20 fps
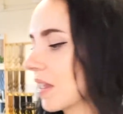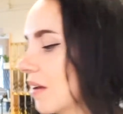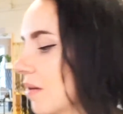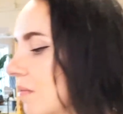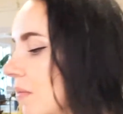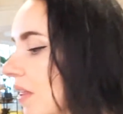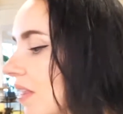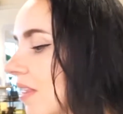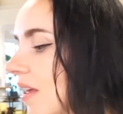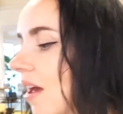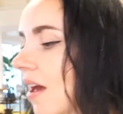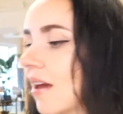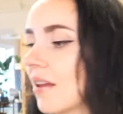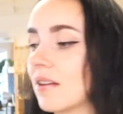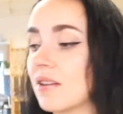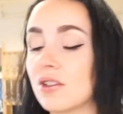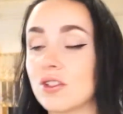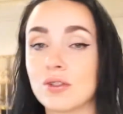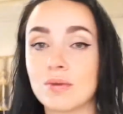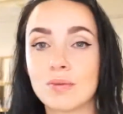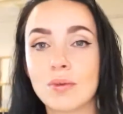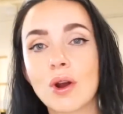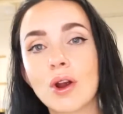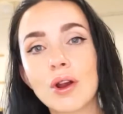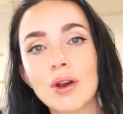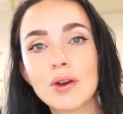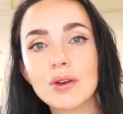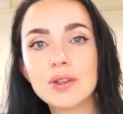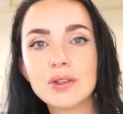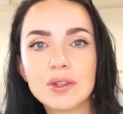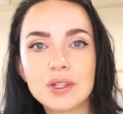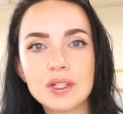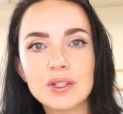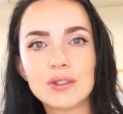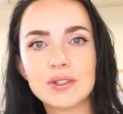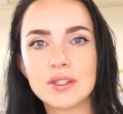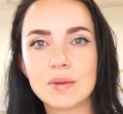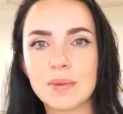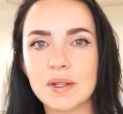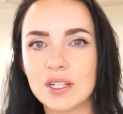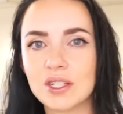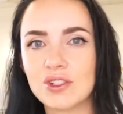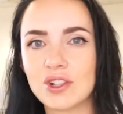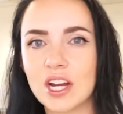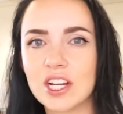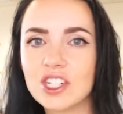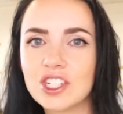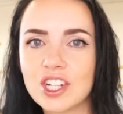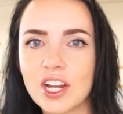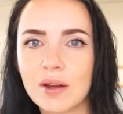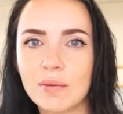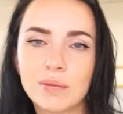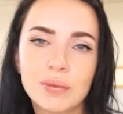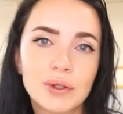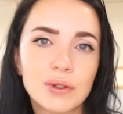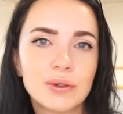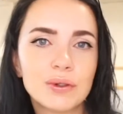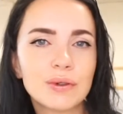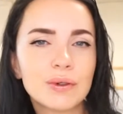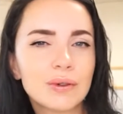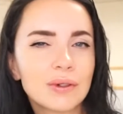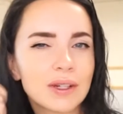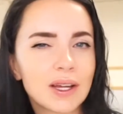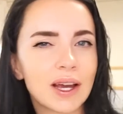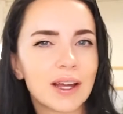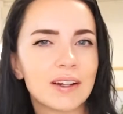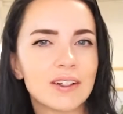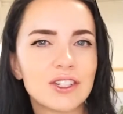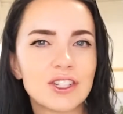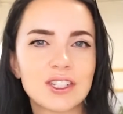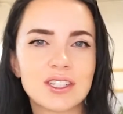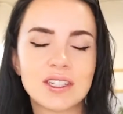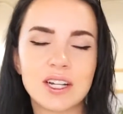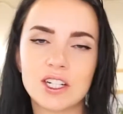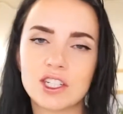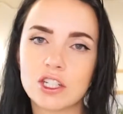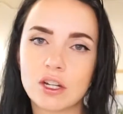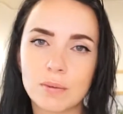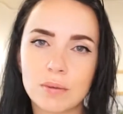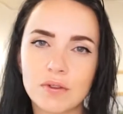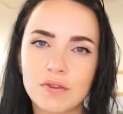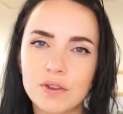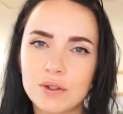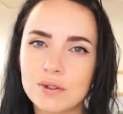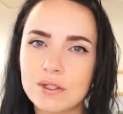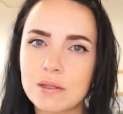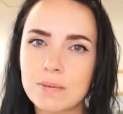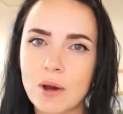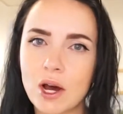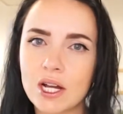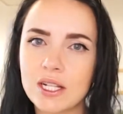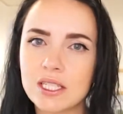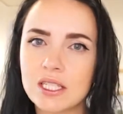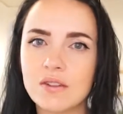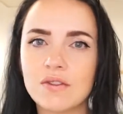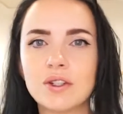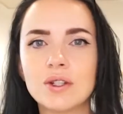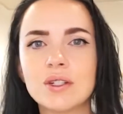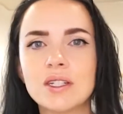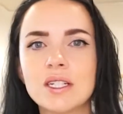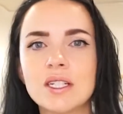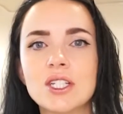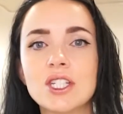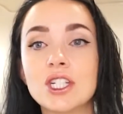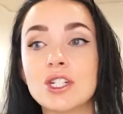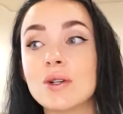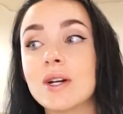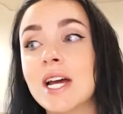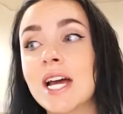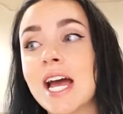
but then tomorrow you can use a bit of dry shampoo and kind of just touch up a few spots if you need to.